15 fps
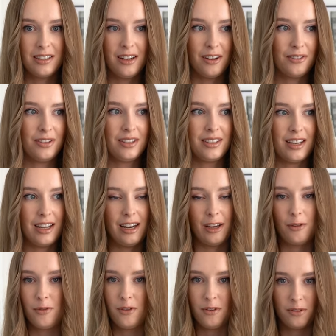I think they had like
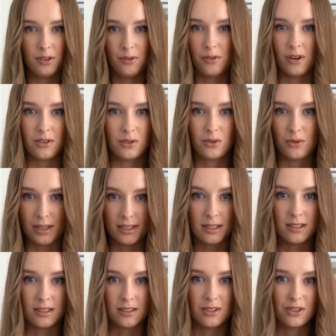50,000
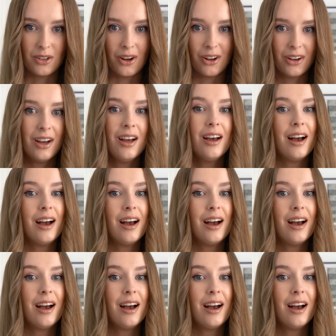dresses in stock.